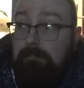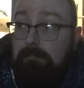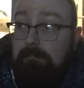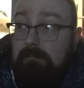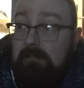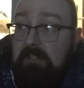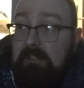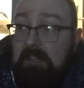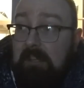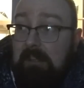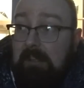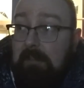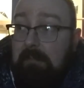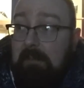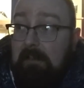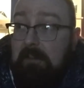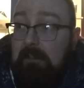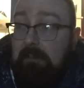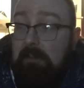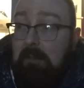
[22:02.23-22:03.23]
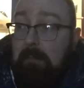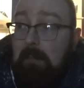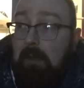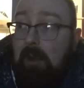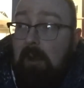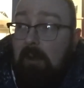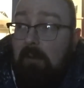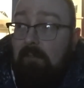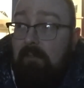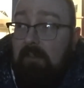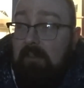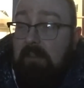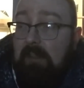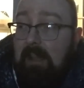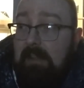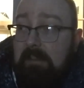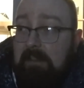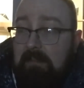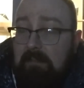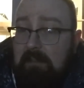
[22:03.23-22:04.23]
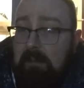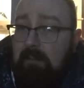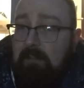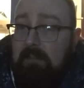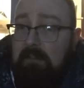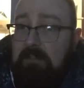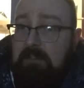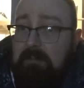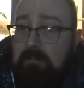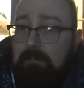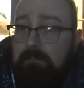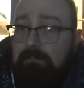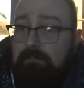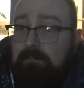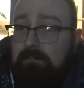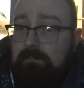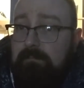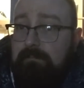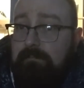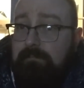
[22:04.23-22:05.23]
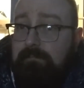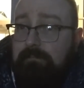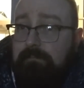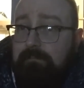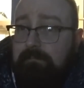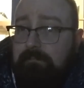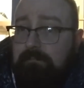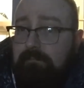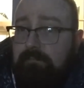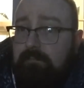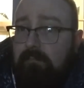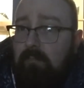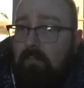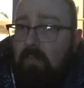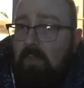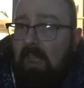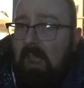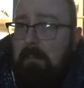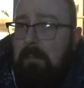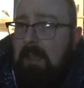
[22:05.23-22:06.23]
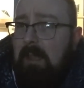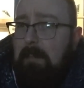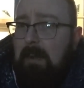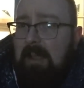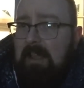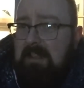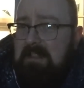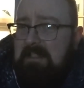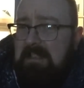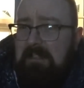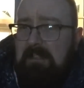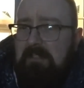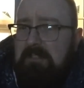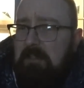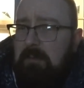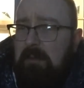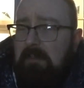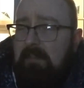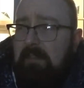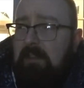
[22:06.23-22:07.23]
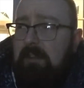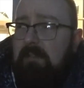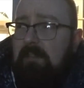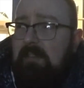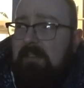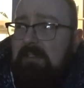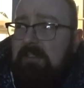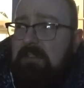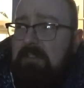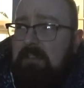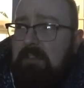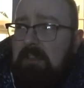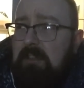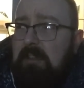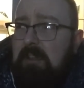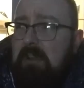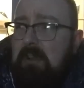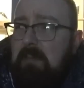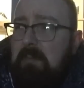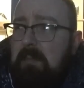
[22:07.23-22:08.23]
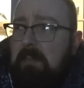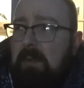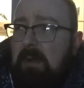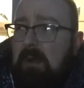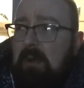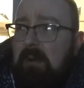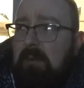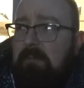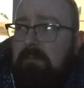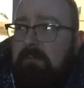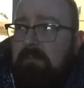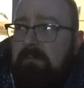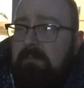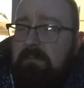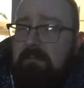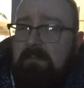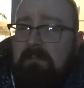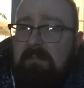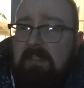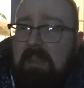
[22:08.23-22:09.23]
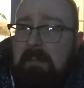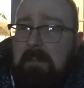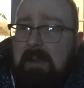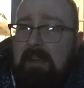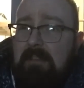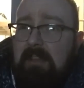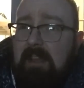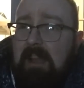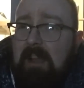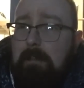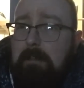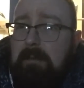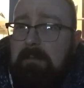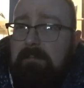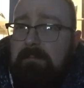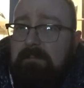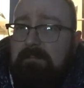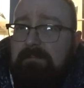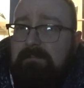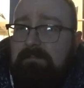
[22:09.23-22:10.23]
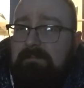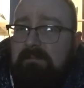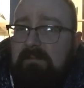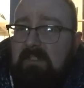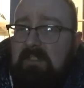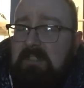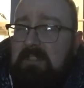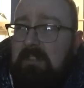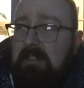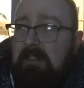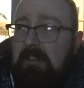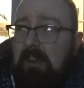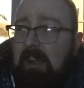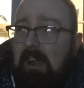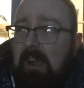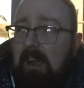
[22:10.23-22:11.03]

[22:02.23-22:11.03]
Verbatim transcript: significantly more than any of the others. I may buy a tin or two of the others, but it might not happen. So,